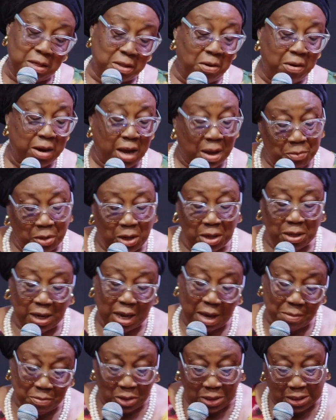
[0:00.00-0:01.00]
It's all right.
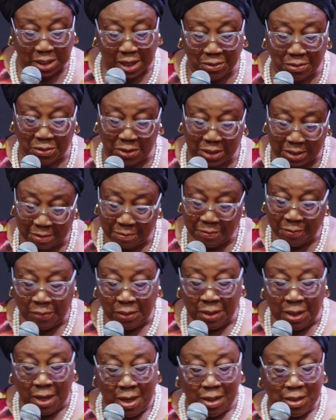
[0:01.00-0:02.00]
I'm not annoyed.
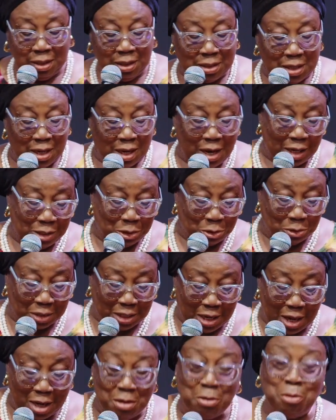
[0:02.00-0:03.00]
They said I should
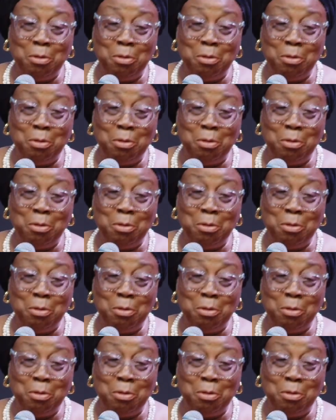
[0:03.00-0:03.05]
tell